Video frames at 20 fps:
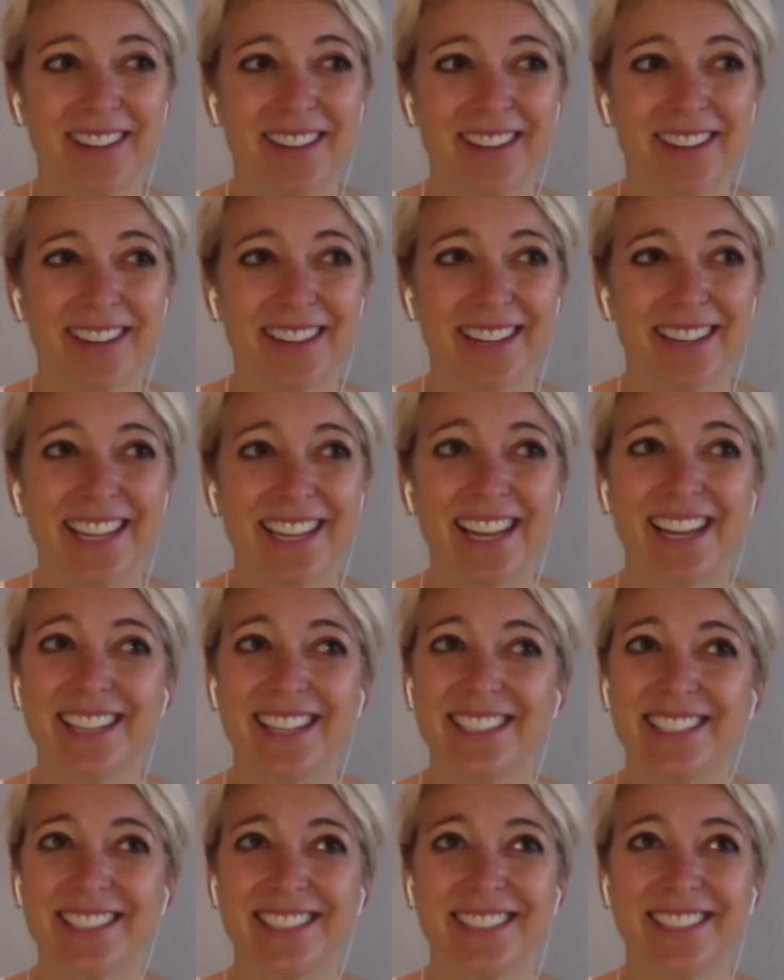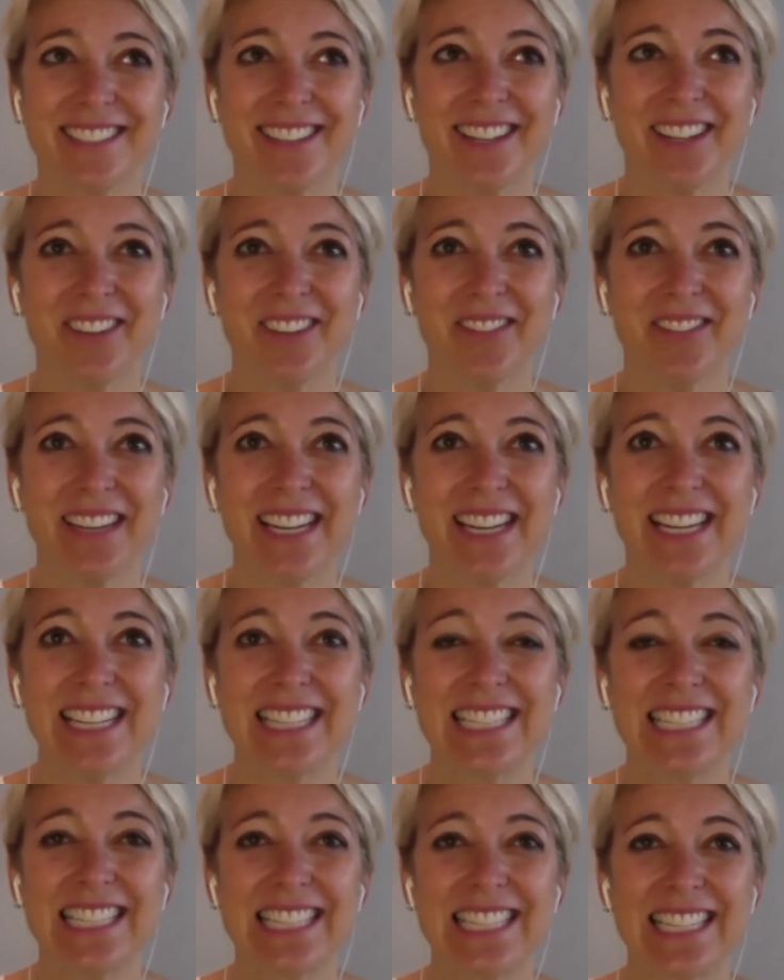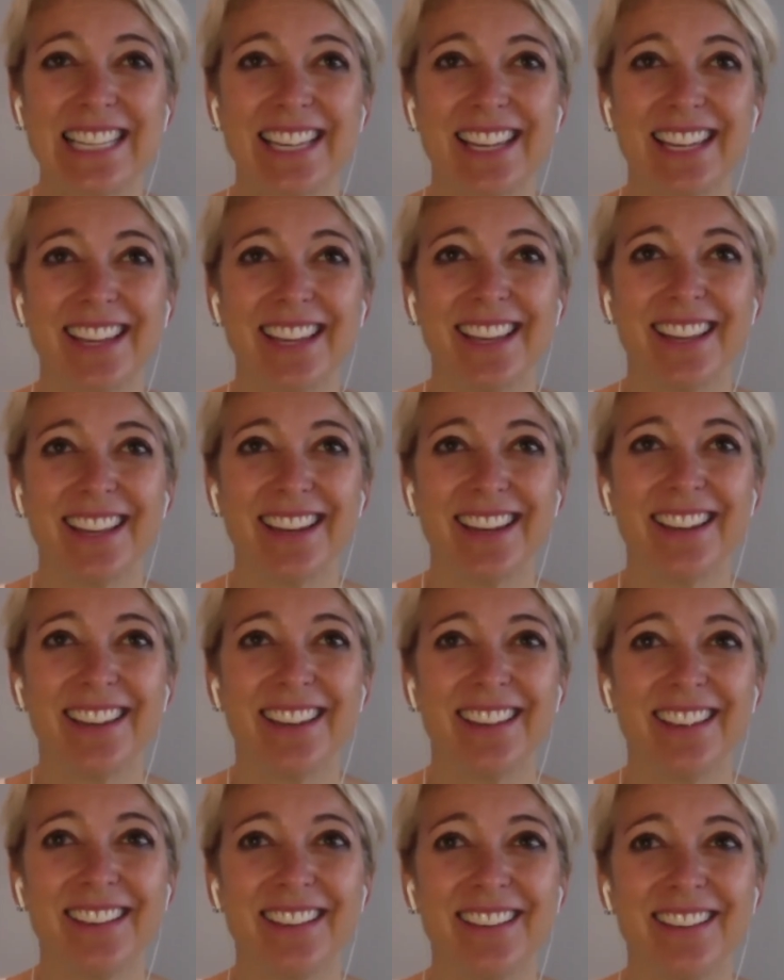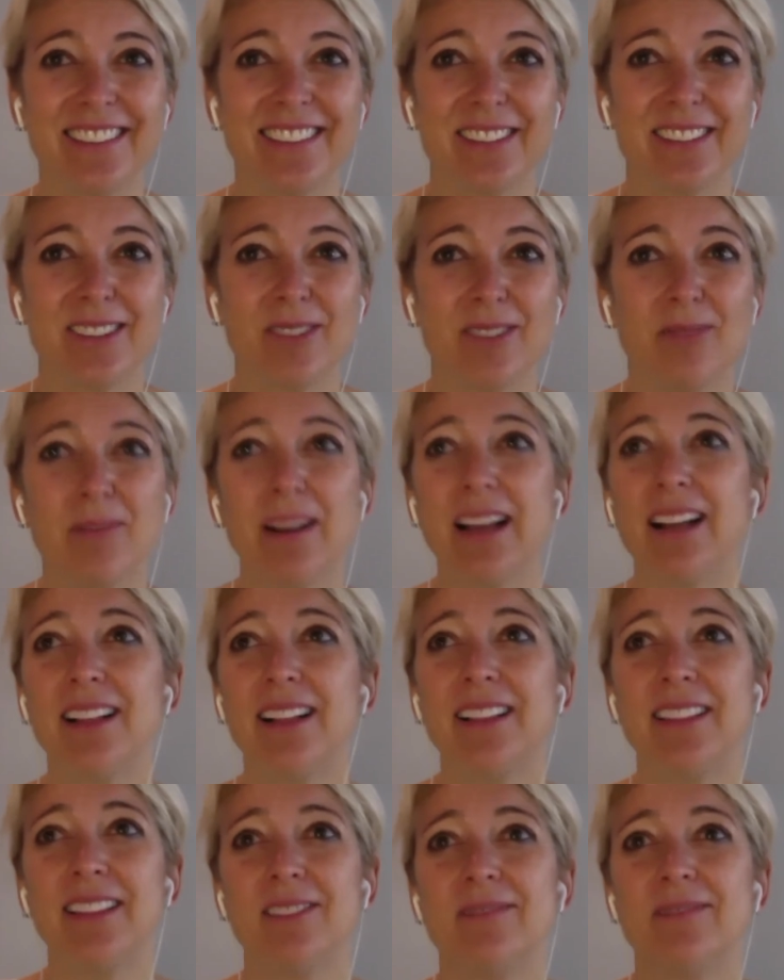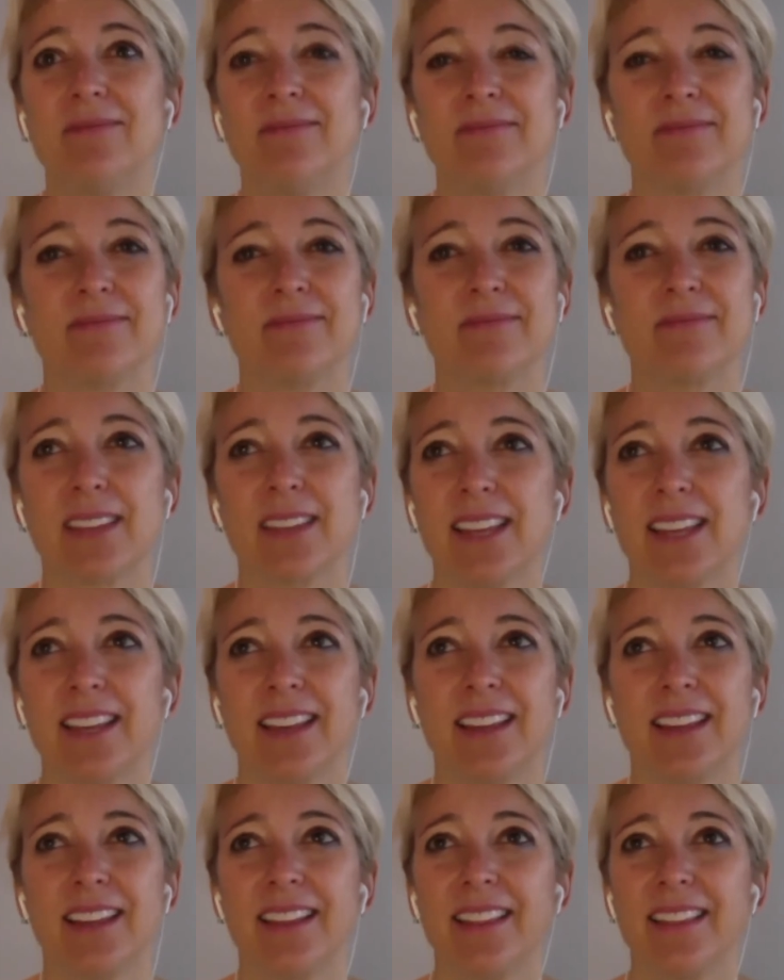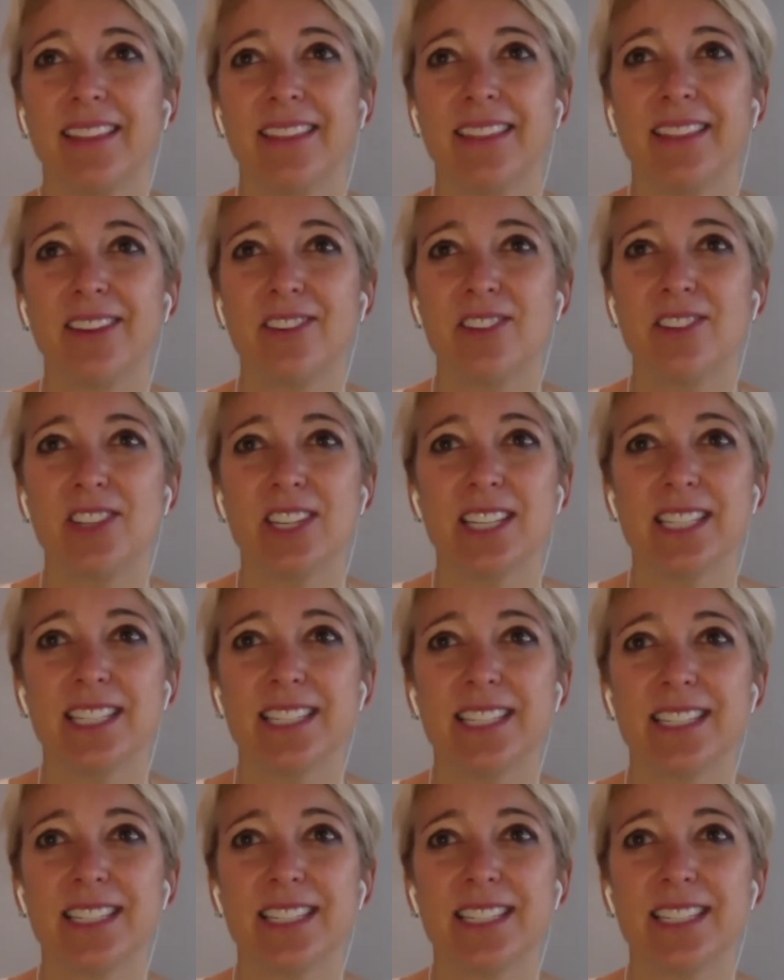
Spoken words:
yes. I mean, it is. Well, there's just,